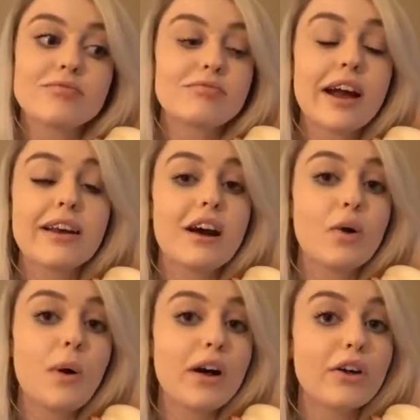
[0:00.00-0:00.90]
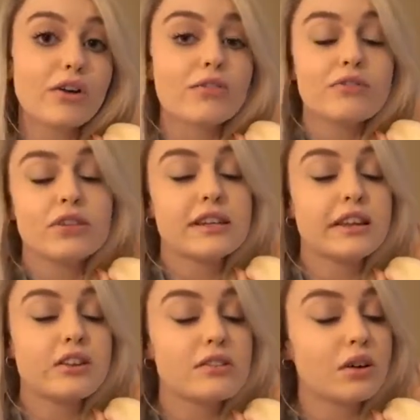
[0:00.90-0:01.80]
right now while you're
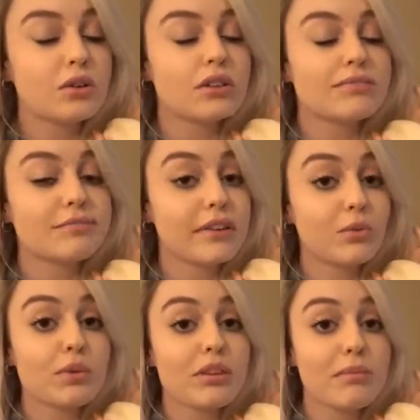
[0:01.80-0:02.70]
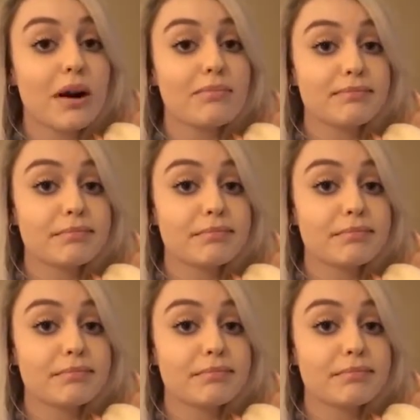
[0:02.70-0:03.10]
14 years old and living with your mom.